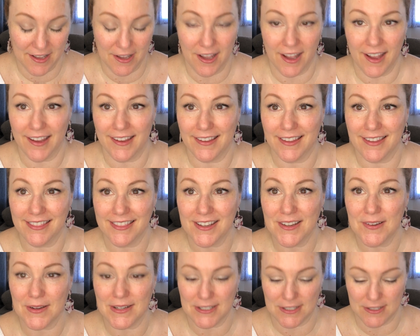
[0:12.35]
I get the
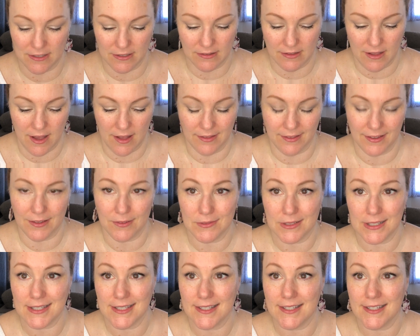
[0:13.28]
question a lot, like
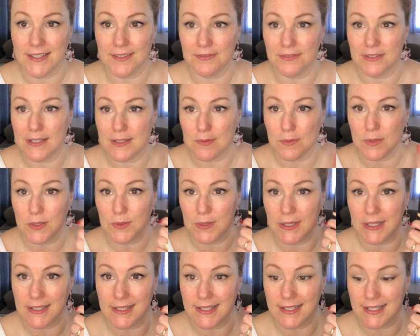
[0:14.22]
what's the difference
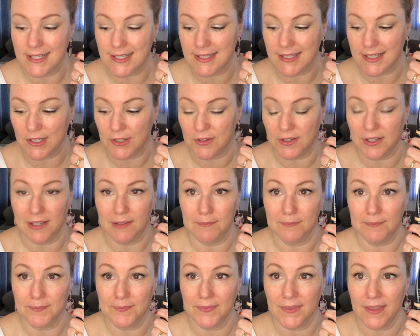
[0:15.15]
between CC cream